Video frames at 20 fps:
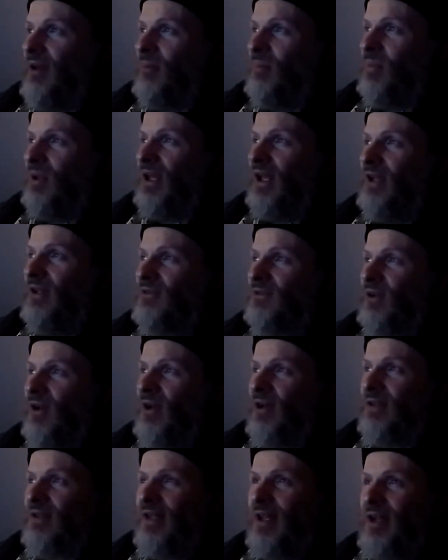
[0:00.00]
plays
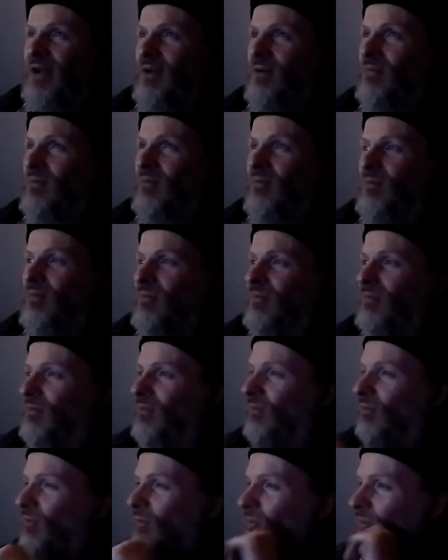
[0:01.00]
on like
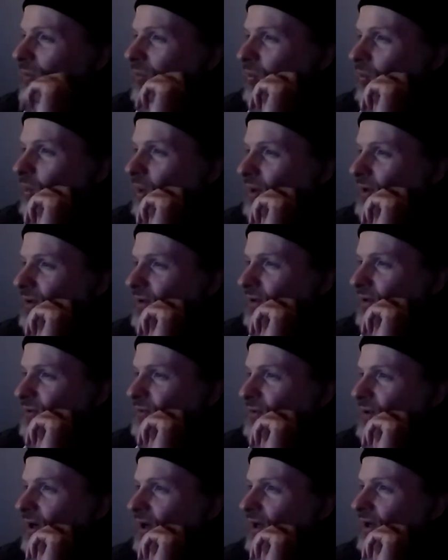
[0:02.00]
one of the
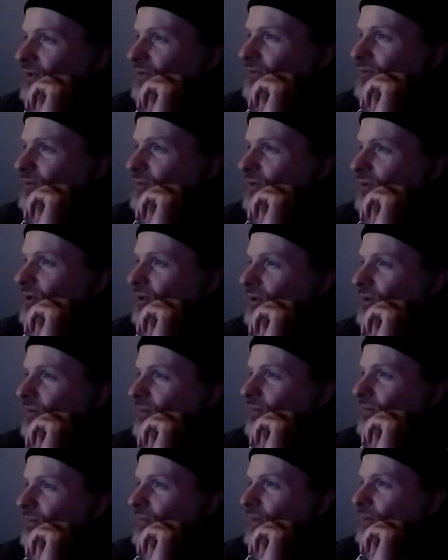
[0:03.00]
tracks or
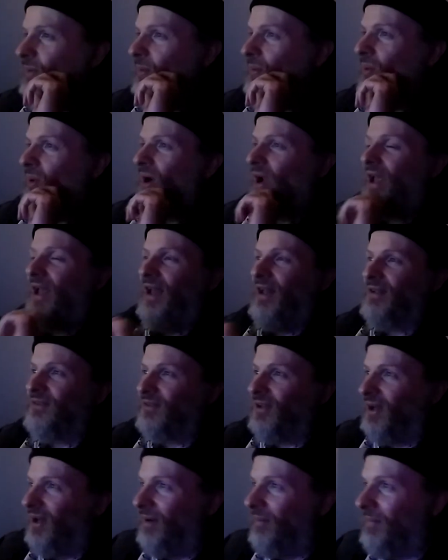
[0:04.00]
maybe more. and
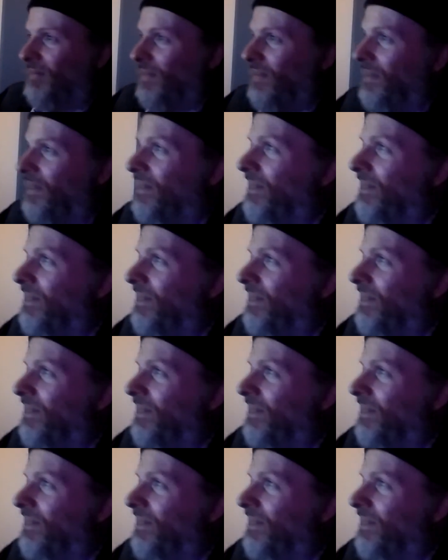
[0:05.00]
um,